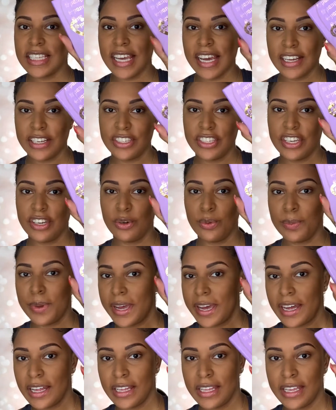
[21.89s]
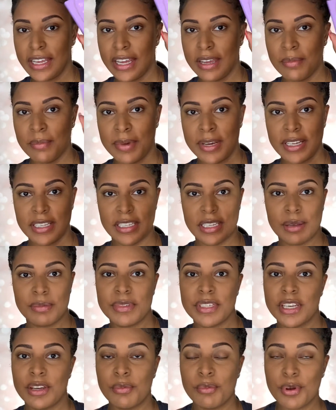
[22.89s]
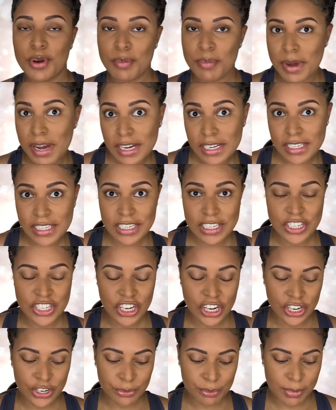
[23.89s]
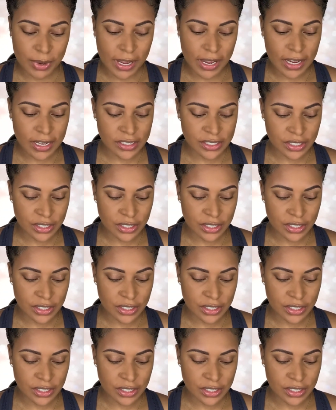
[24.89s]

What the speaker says: eyeshadow palette in my September BoxyCharm box.